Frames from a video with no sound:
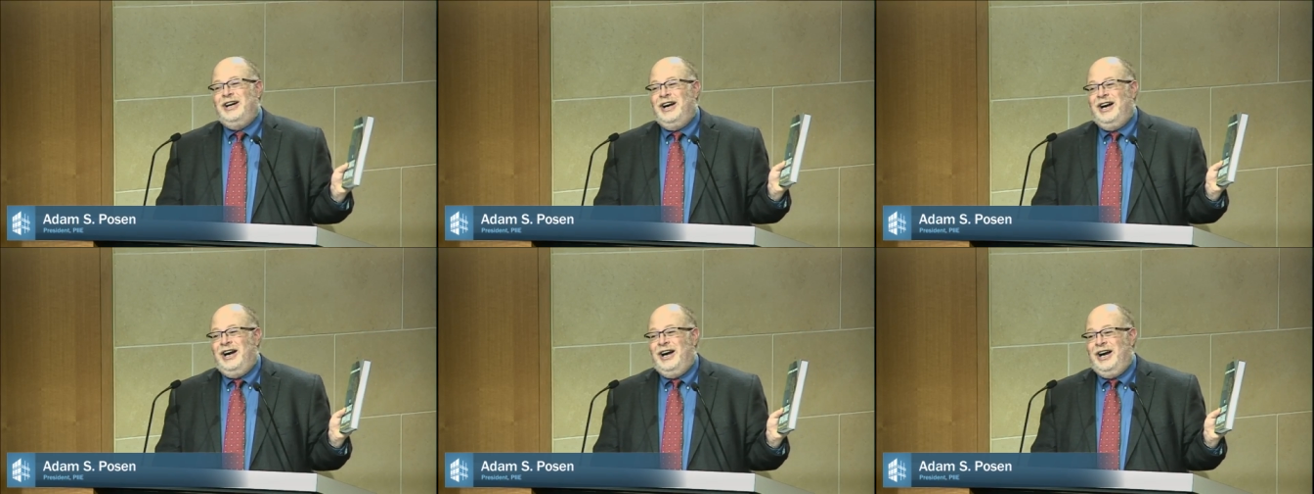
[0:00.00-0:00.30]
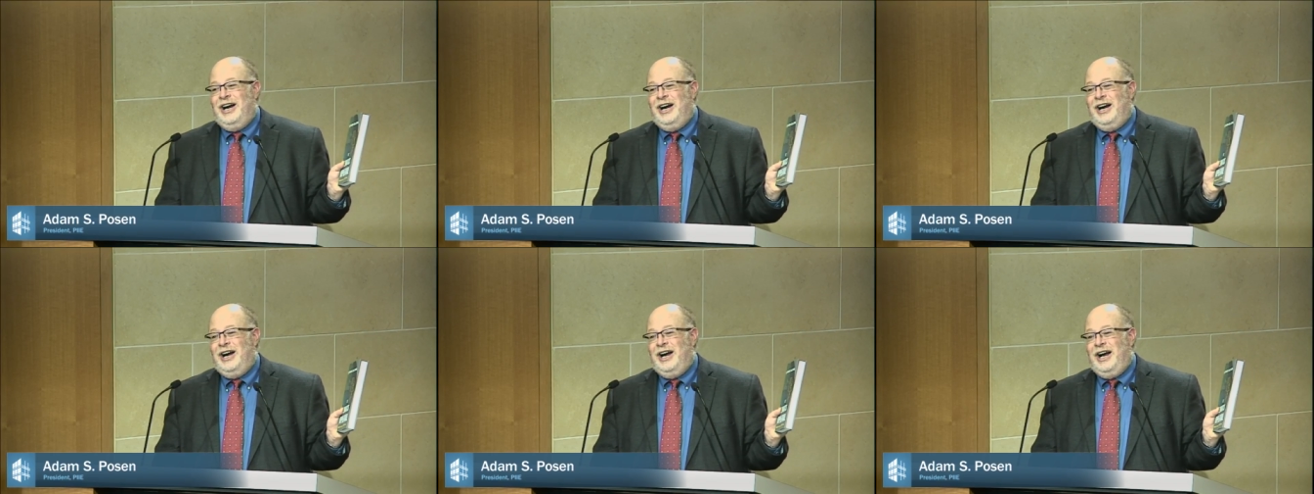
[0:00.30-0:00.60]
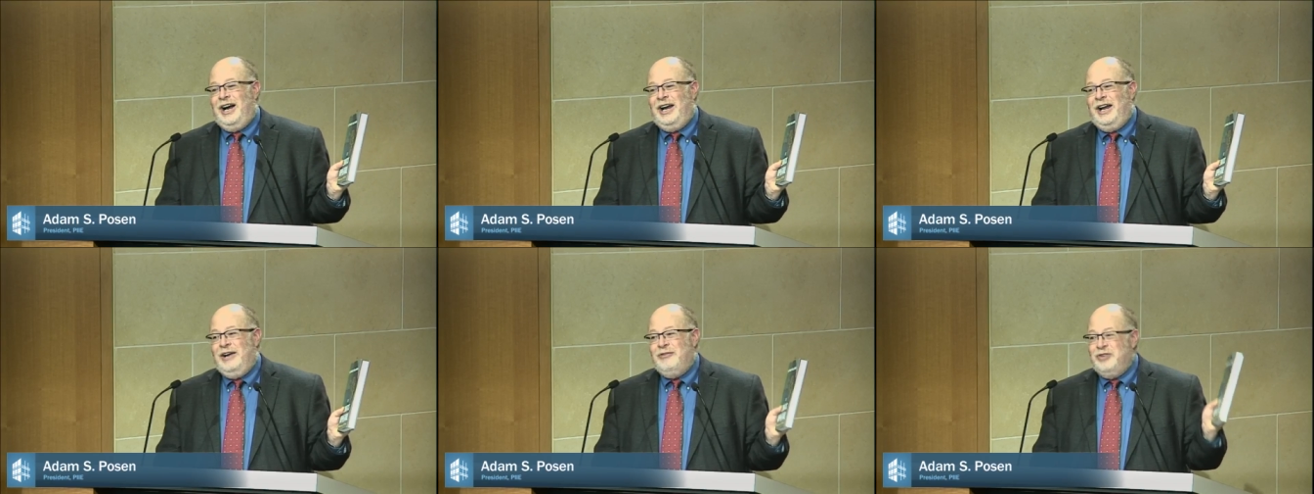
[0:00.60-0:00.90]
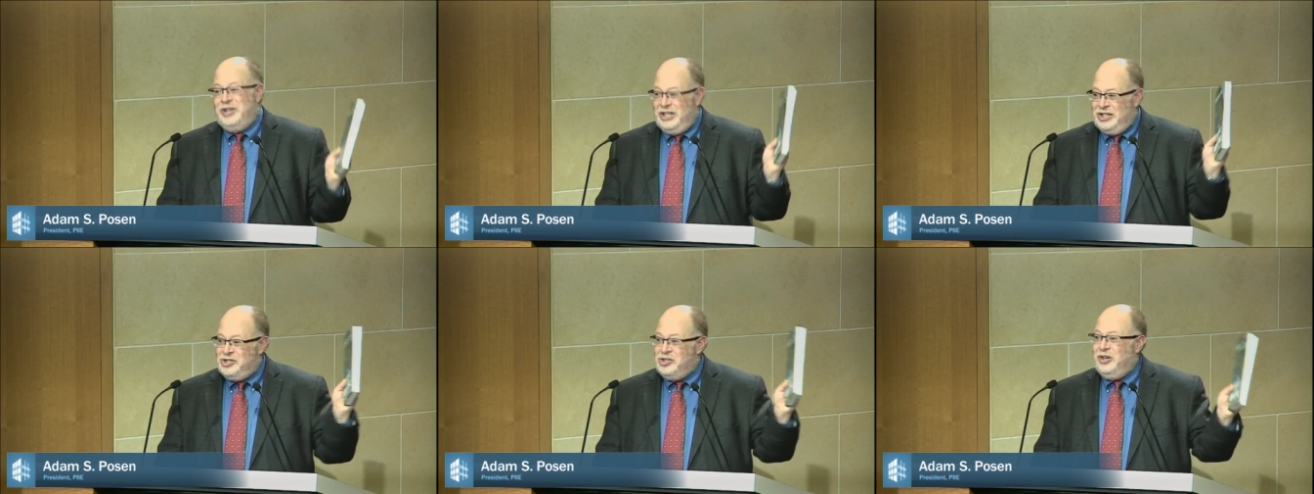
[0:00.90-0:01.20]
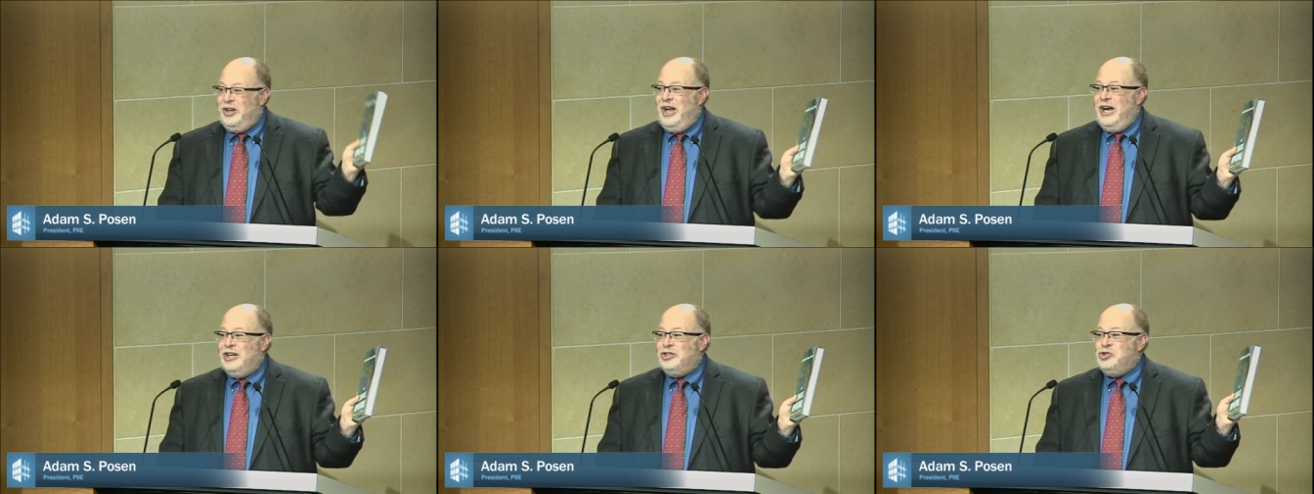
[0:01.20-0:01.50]
I have an
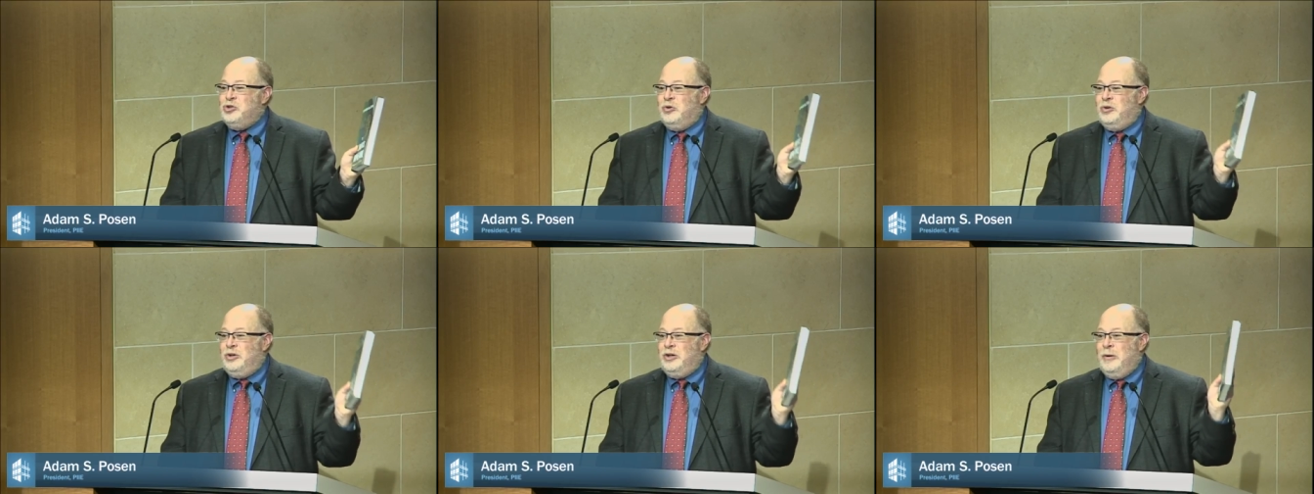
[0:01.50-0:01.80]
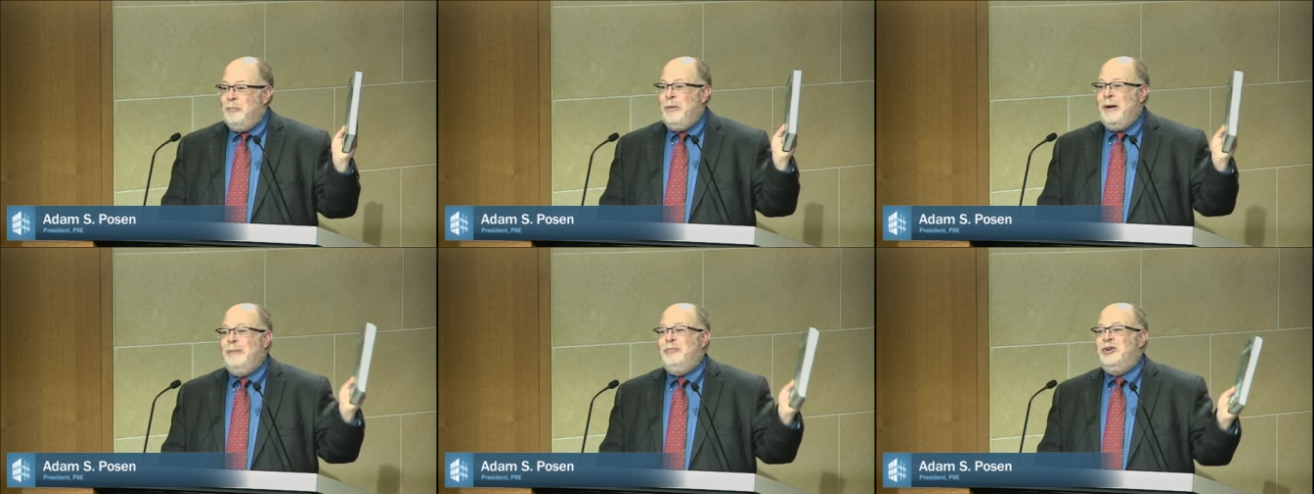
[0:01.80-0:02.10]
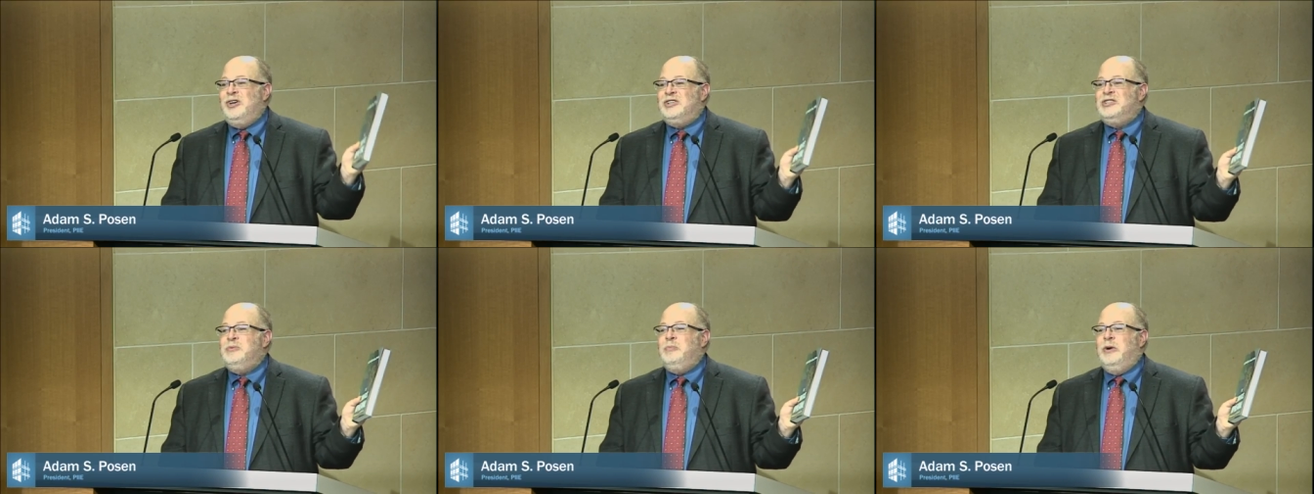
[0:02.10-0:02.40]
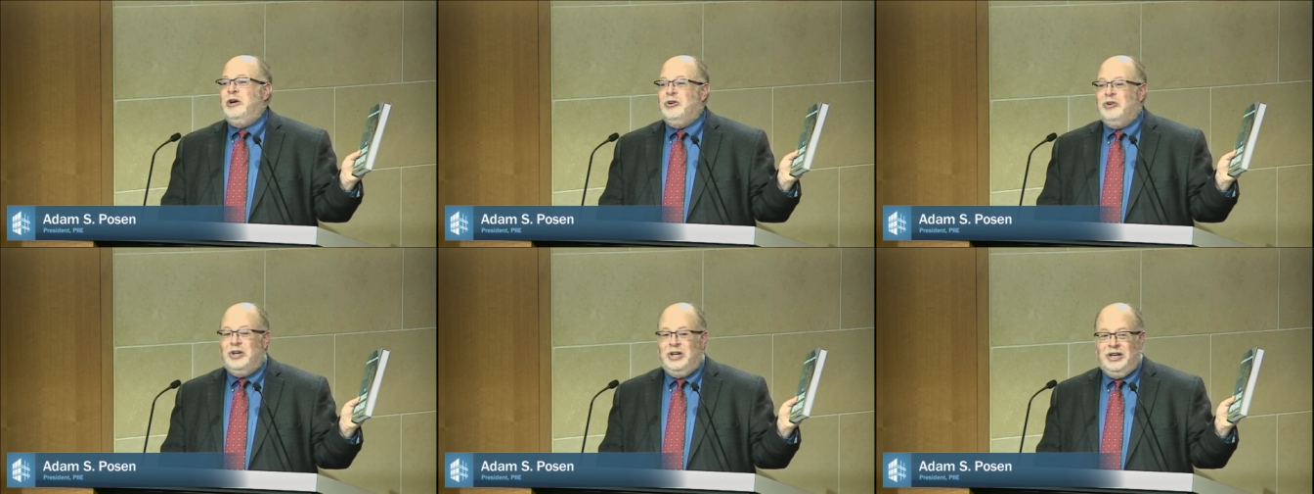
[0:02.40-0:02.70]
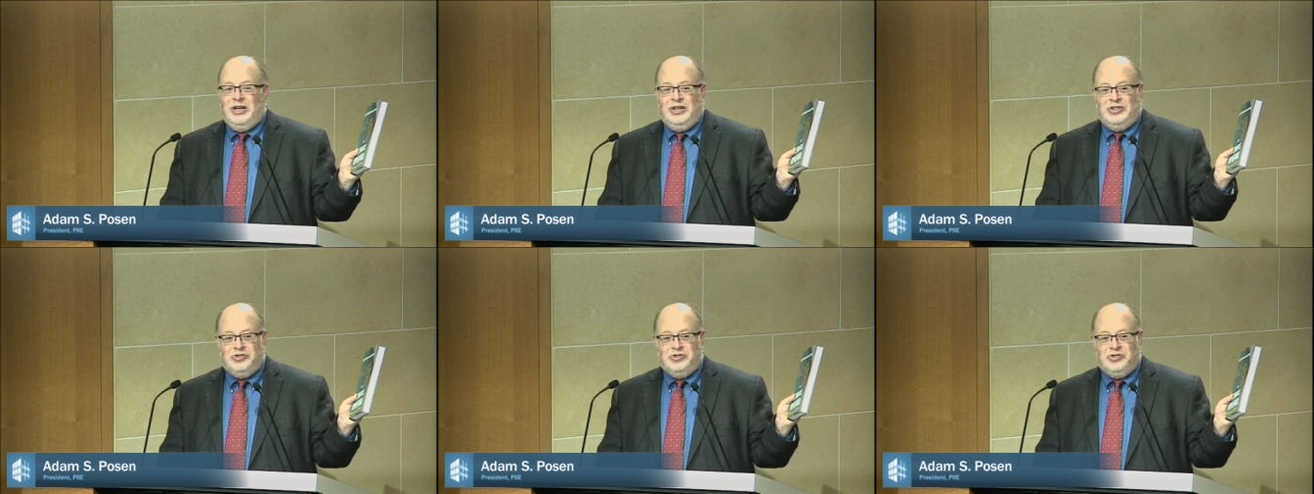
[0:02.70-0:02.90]
intellectual and a public-spirited